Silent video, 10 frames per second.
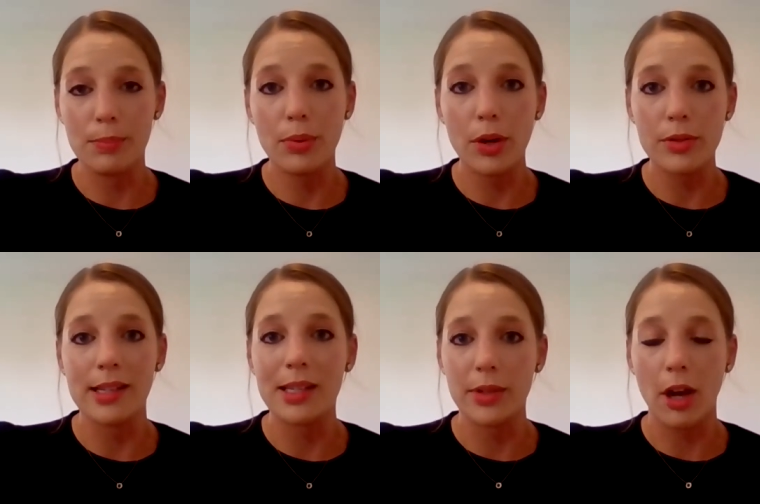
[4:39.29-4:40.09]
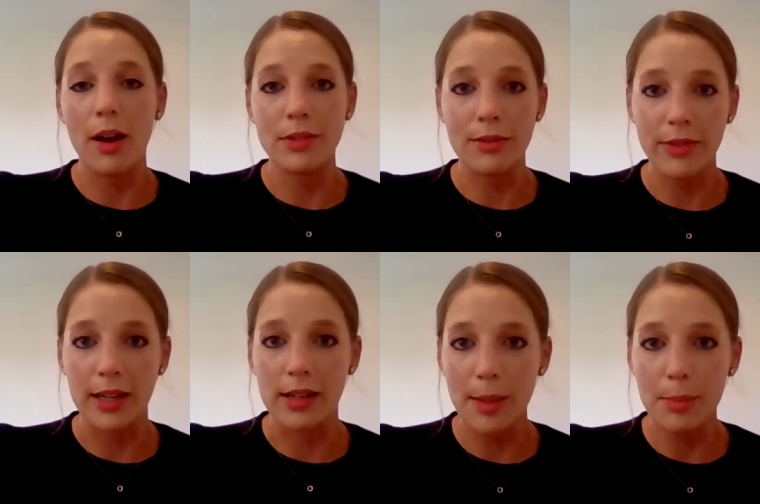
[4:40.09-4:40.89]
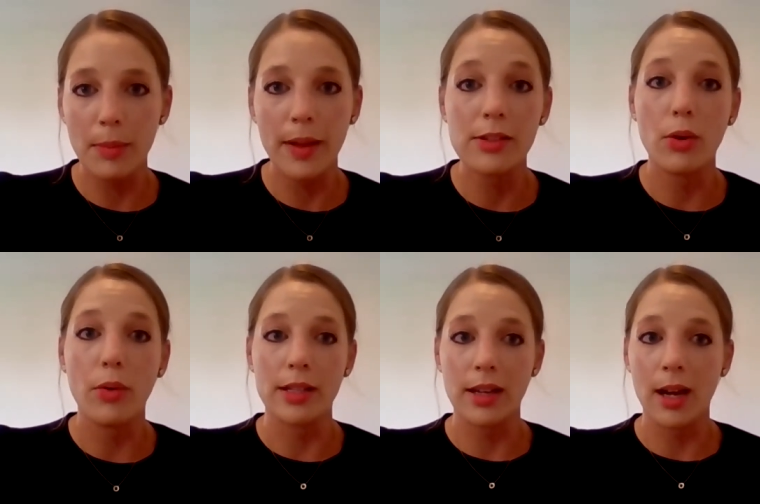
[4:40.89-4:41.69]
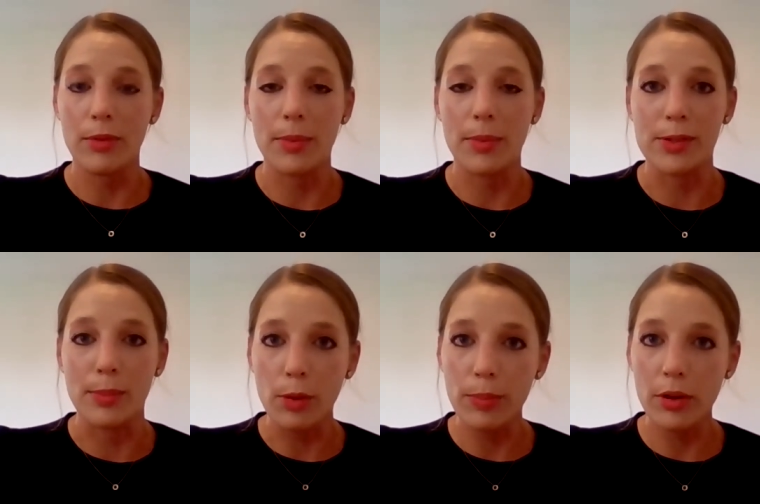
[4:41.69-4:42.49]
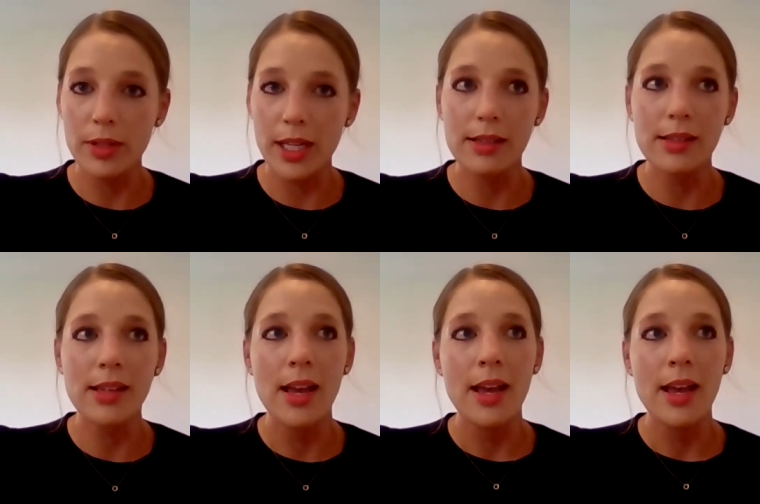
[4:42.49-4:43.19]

proteins that we often find in supplements are going to come from those milk proteins.